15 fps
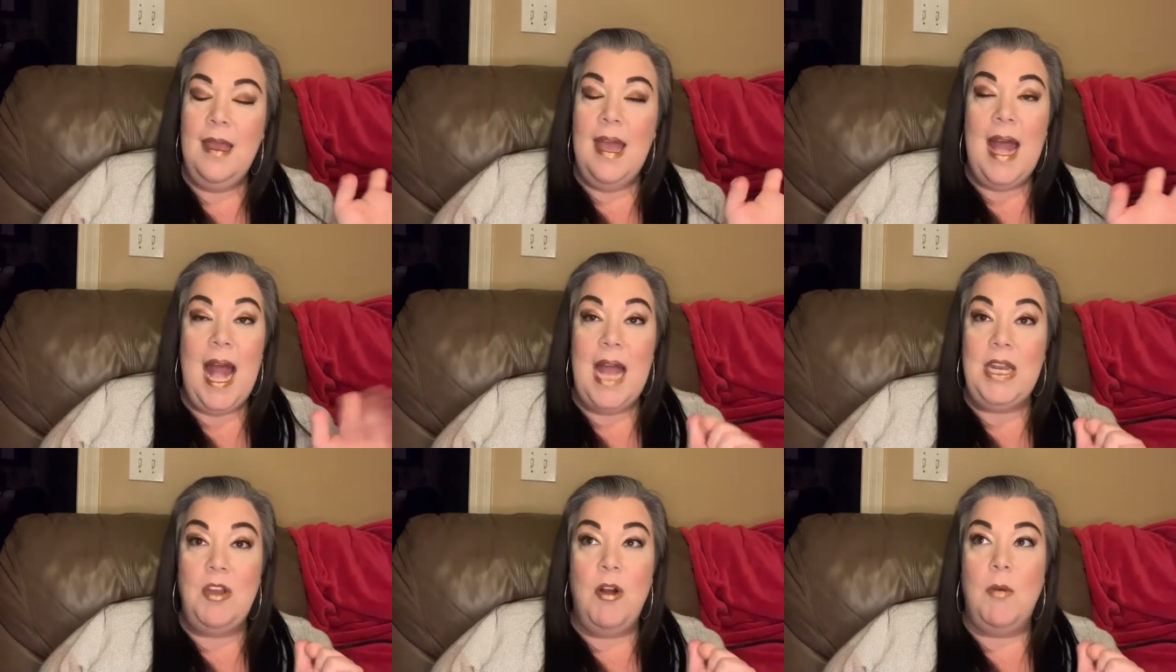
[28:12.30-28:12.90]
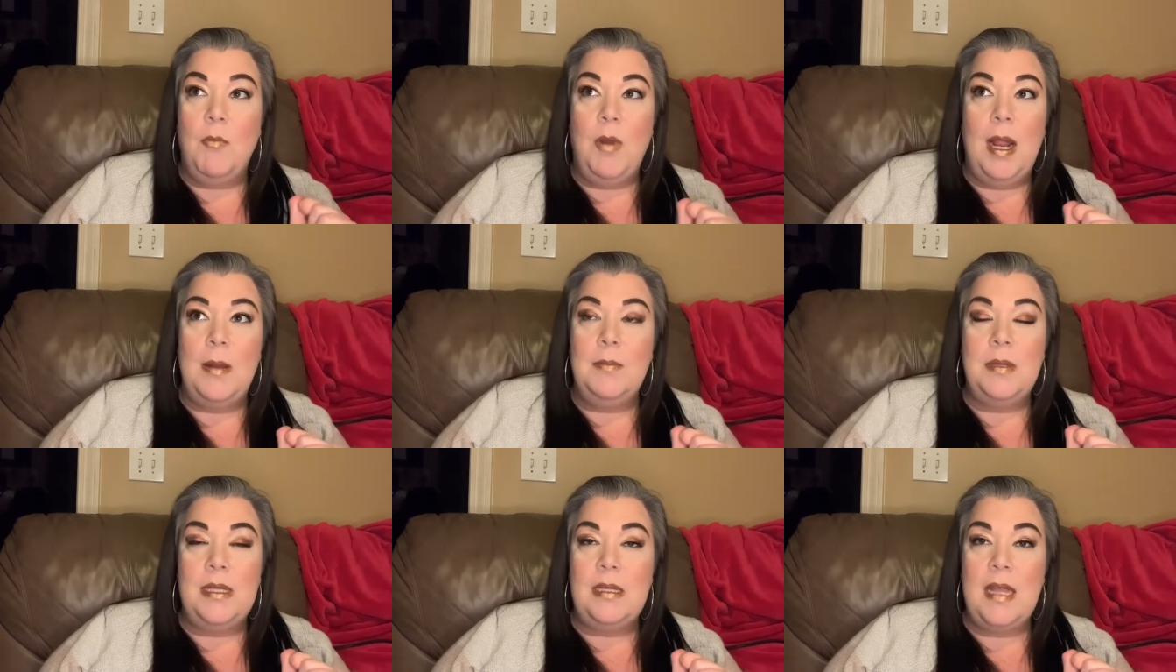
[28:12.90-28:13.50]
I know I'm
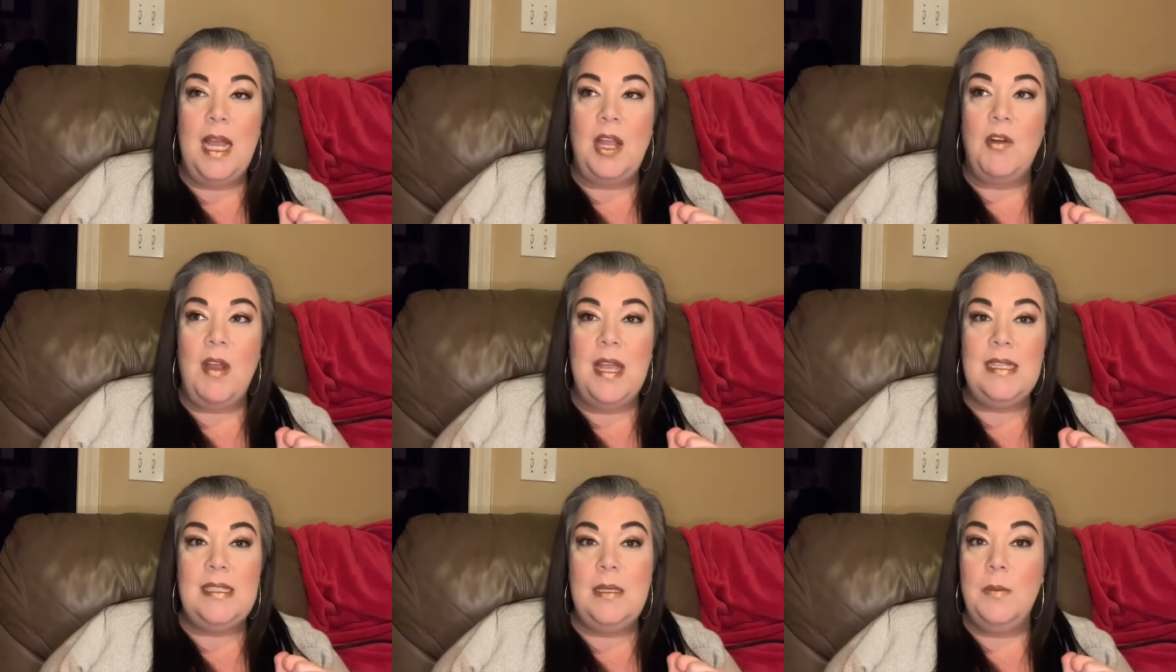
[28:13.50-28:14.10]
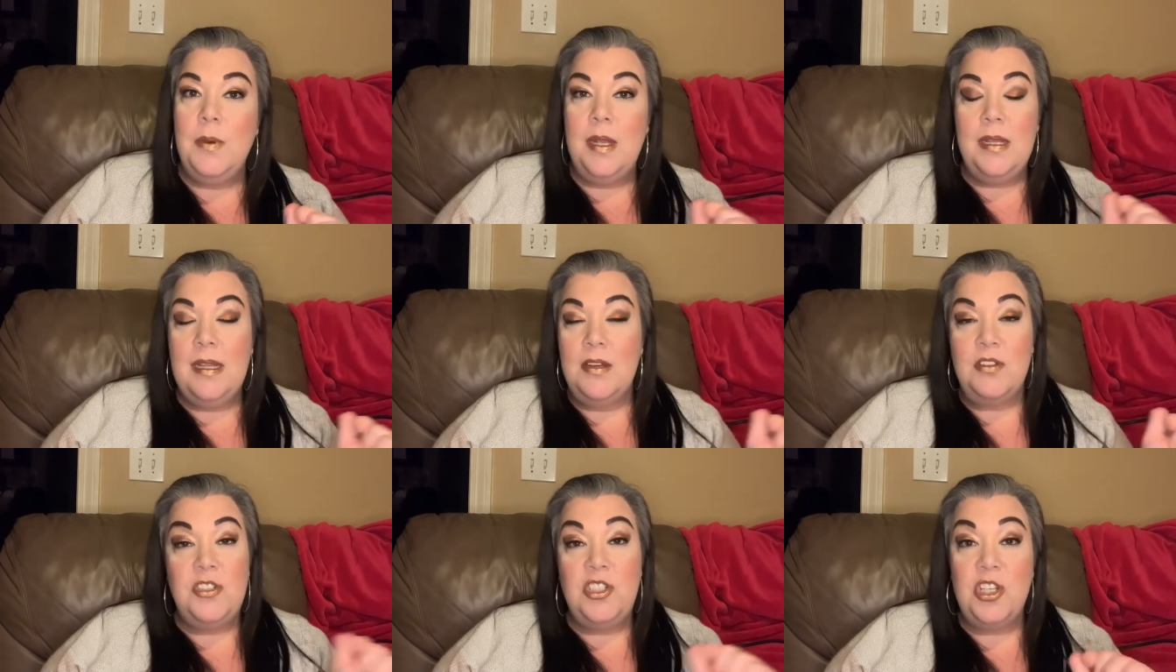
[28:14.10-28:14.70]
rambling like crazy, but
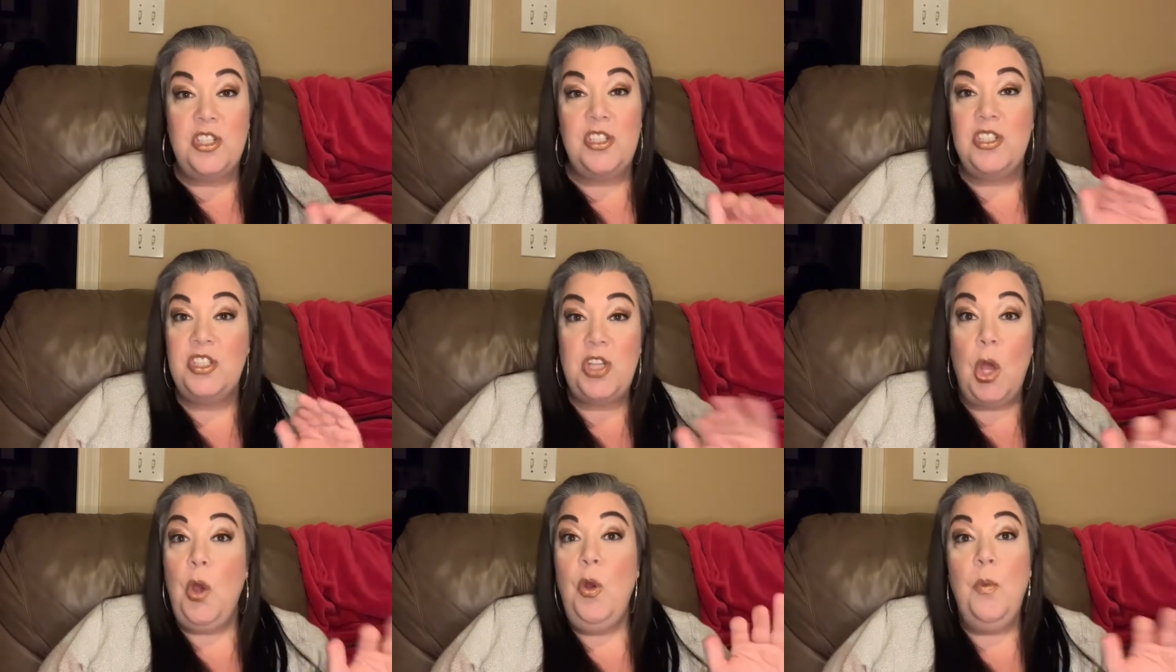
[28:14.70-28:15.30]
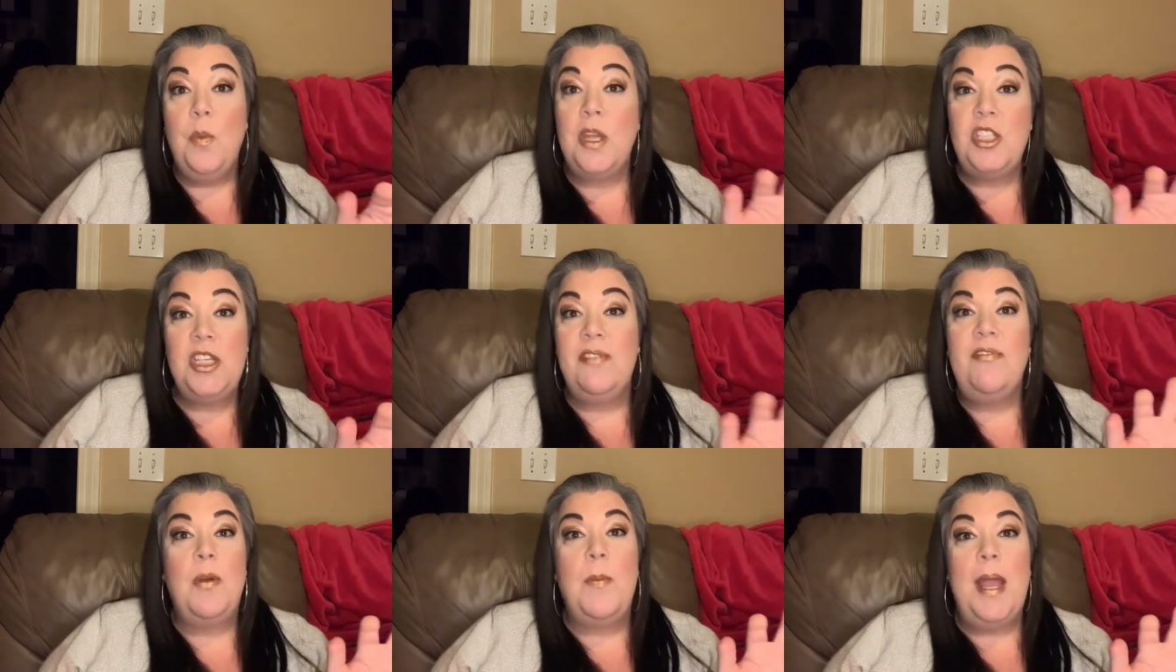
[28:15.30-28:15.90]
there's just so much
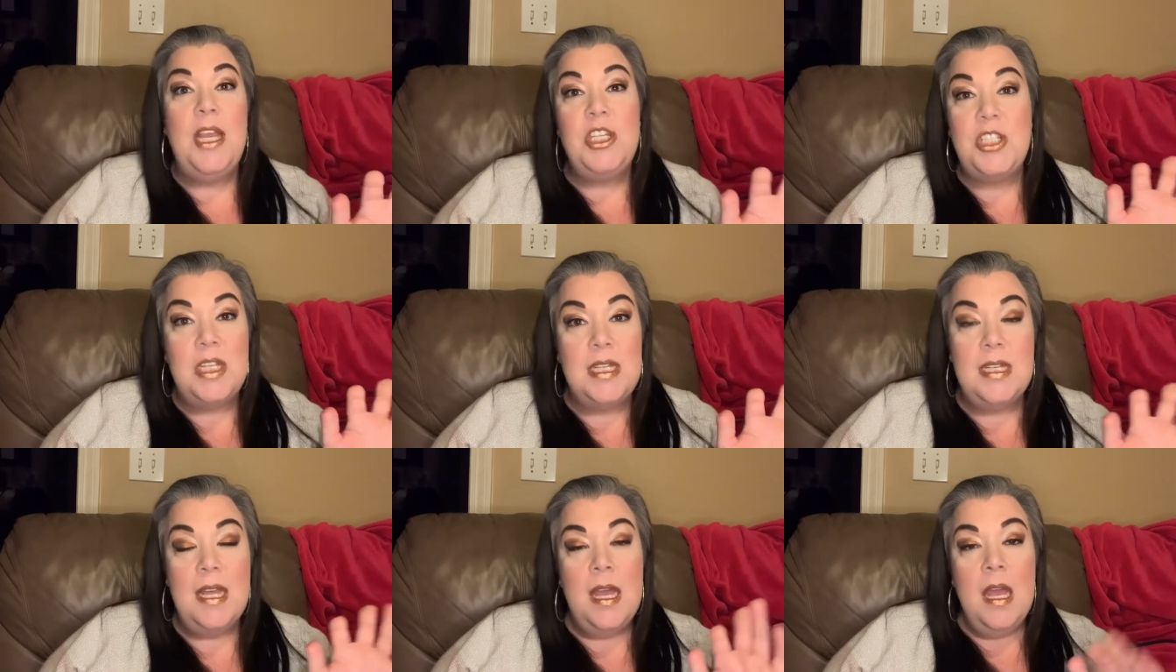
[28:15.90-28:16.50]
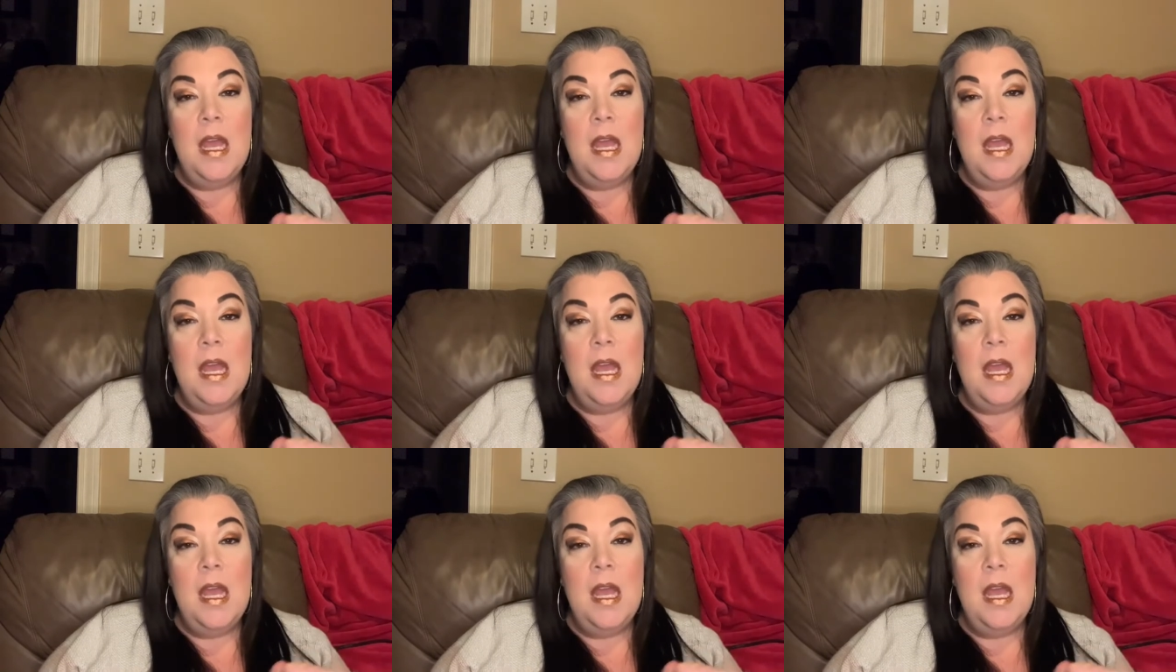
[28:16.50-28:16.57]
information.